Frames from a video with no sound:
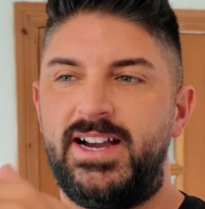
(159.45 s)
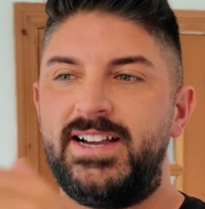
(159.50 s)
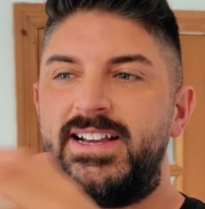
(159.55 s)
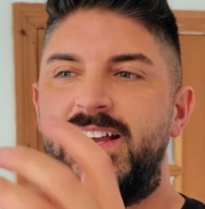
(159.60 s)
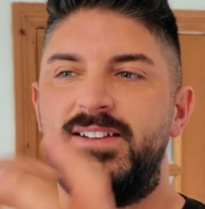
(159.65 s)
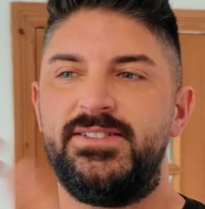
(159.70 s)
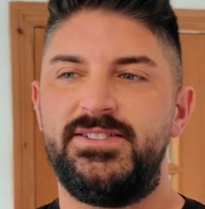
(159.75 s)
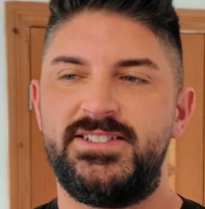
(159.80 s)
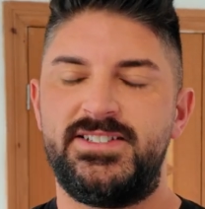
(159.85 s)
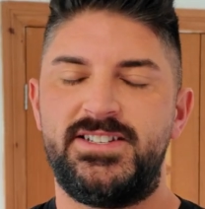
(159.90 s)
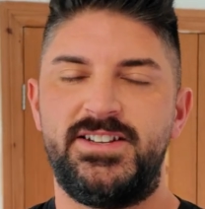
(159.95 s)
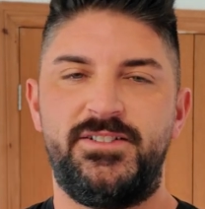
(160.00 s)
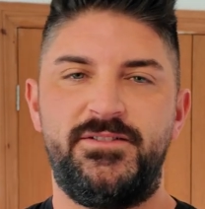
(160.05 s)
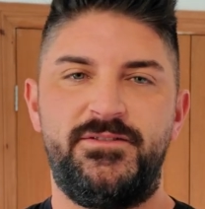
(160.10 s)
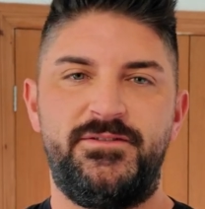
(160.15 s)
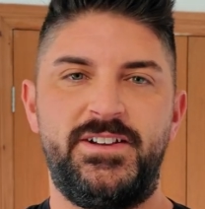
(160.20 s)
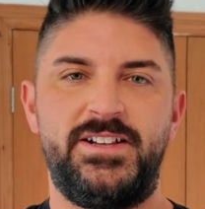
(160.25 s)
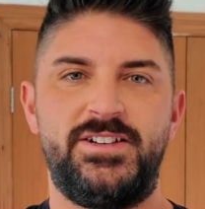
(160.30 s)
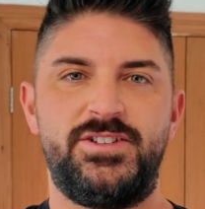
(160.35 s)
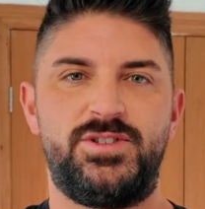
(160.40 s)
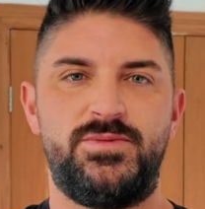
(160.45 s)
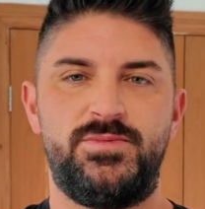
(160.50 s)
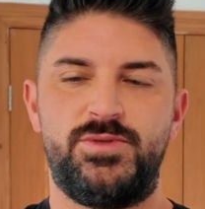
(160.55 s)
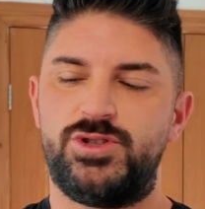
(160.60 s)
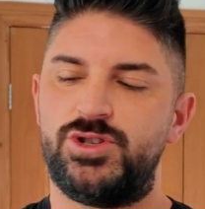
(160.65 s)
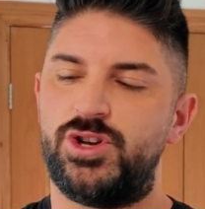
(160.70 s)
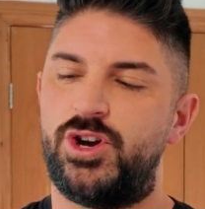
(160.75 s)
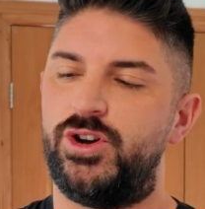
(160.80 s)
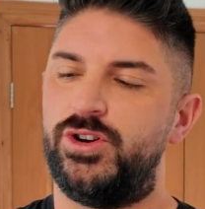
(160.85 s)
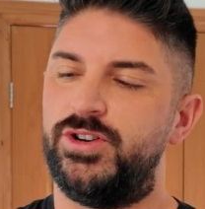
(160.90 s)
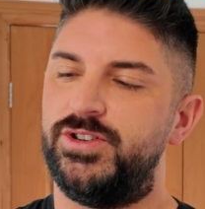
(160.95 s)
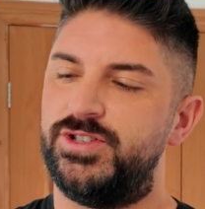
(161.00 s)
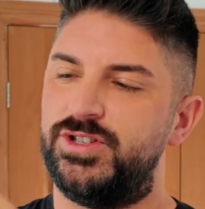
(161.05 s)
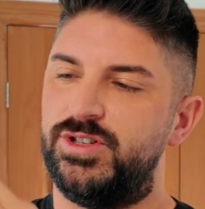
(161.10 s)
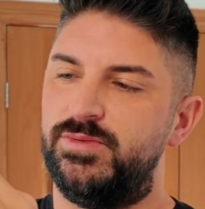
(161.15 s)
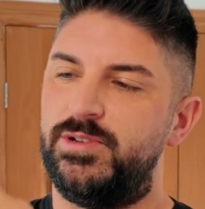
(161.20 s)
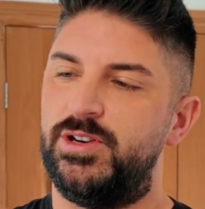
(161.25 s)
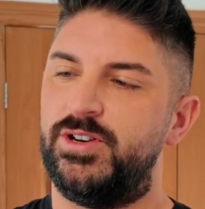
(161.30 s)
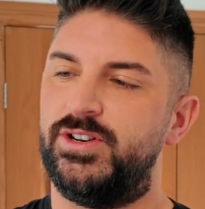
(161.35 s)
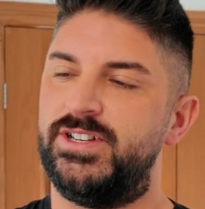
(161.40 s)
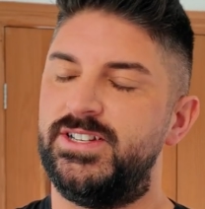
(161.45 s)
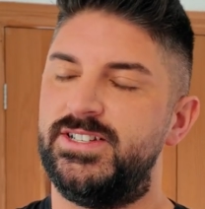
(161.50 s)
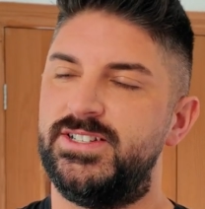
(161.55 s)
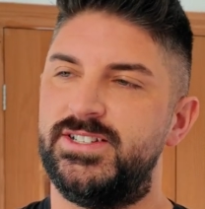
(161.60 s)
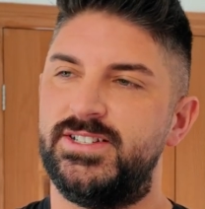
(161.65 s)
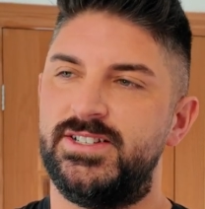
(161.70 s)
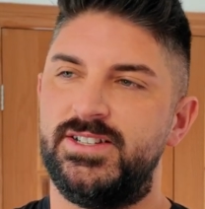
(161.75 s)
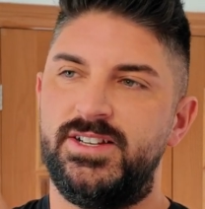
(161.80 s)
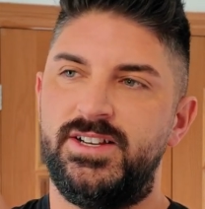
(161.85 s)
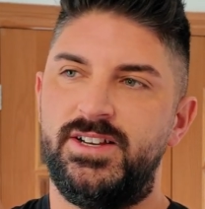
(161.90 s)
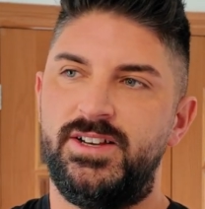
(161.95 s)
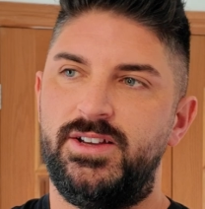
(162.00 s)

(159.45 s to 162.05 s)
I can still feel some soreness, to be honest,